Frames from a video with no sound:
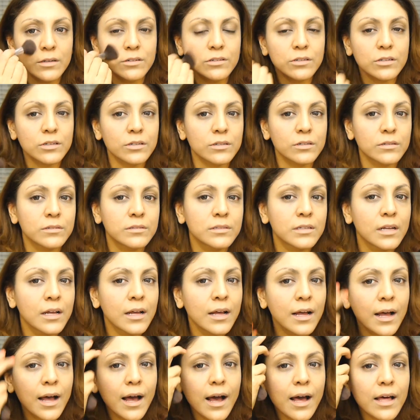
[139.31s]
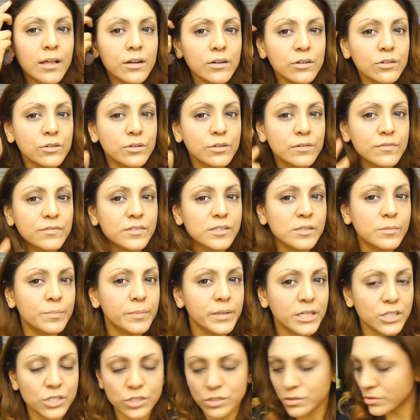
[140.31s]
I don't know if this
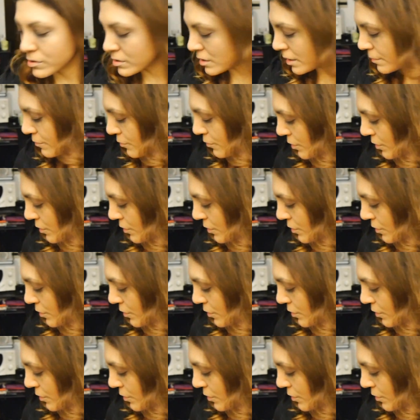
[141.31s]
blush shows up